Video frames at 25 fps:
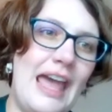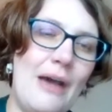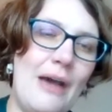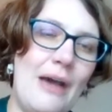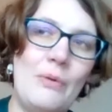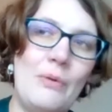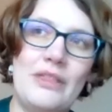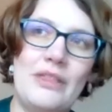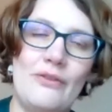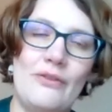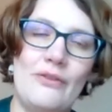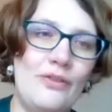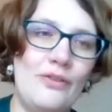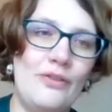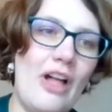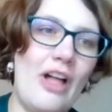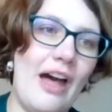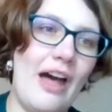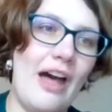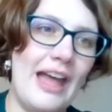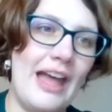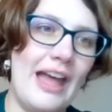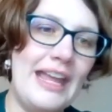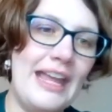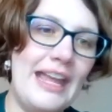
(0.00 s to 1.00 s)
with a
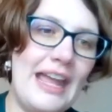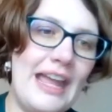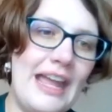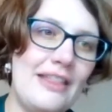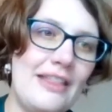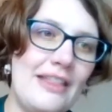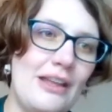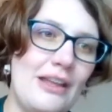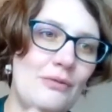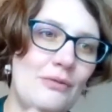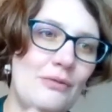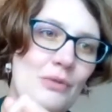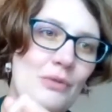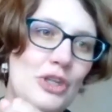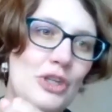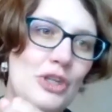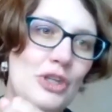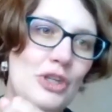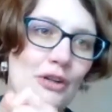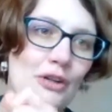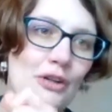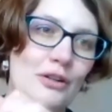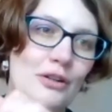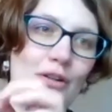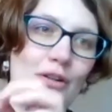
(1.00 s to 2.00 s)
fly, and then when
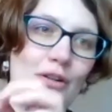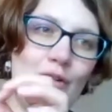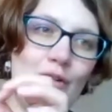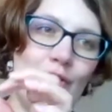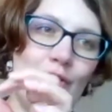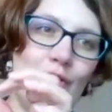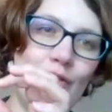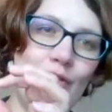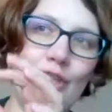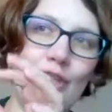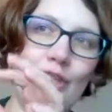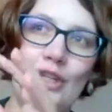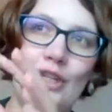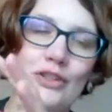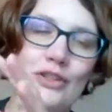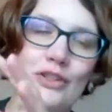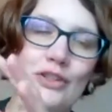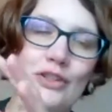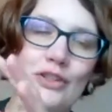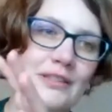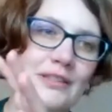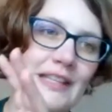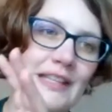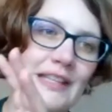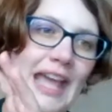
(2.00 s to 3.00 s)
you're you
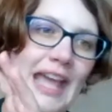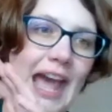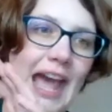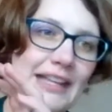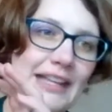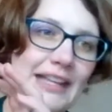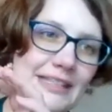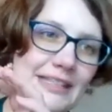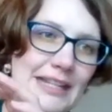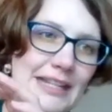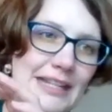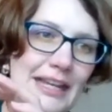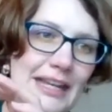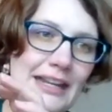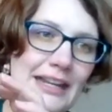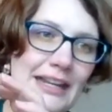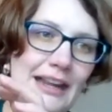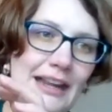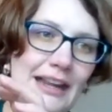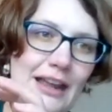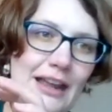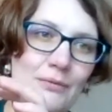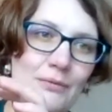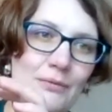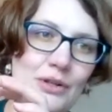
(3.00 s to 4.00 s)
just cast it,
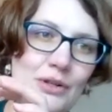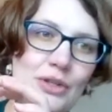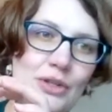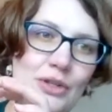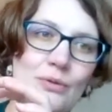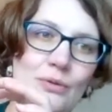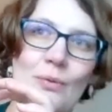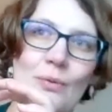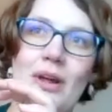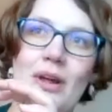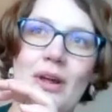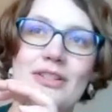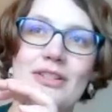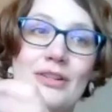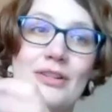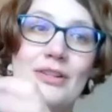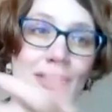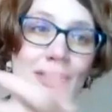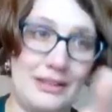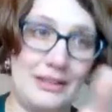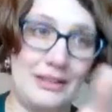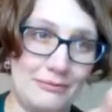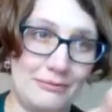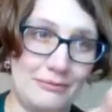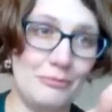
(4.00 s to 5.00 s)
and when you want to
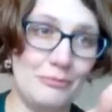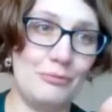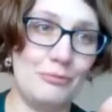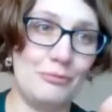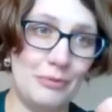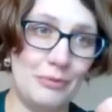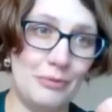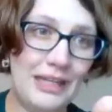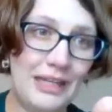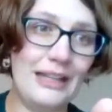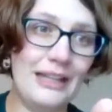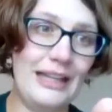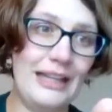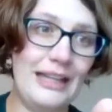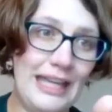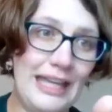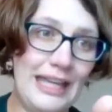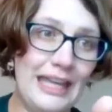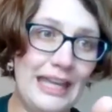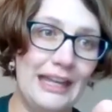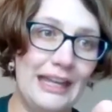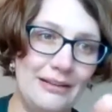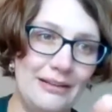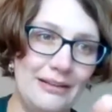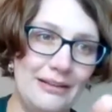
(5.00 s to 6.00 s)
reel
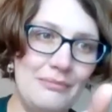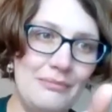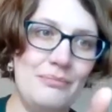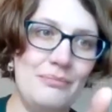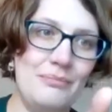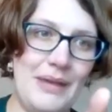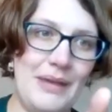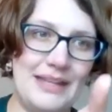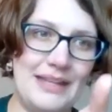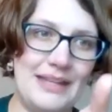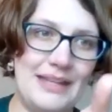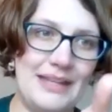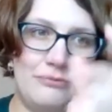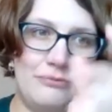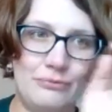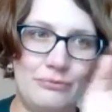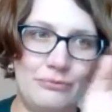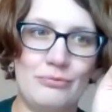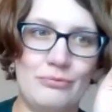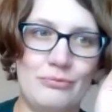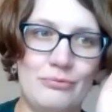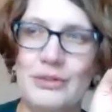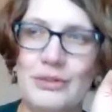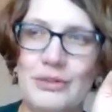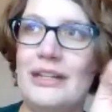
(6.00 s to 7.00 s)
in, ba-
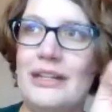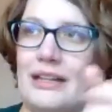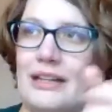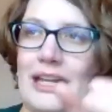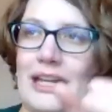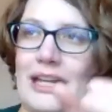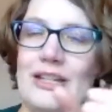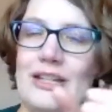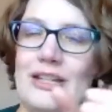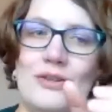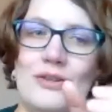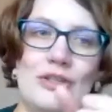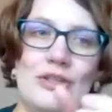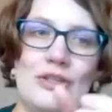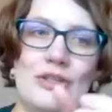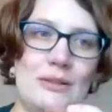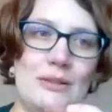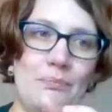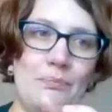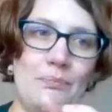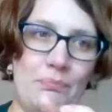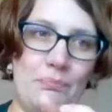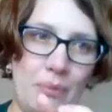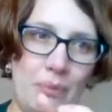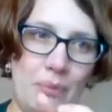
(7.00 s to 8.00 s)
reel in, you just
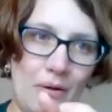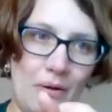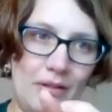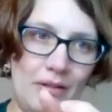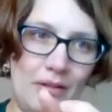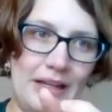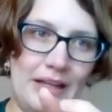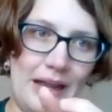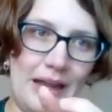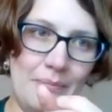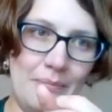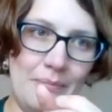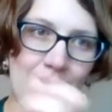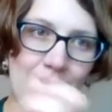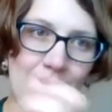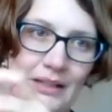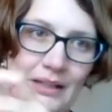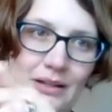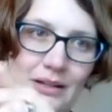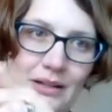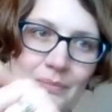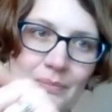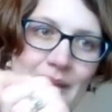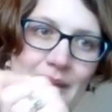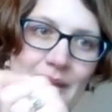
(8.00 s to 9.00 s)
pull it up a
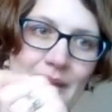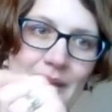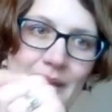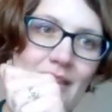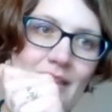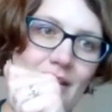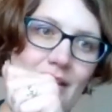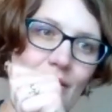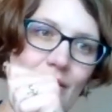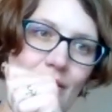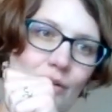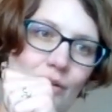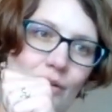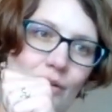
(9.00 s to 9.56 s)
little bit and then you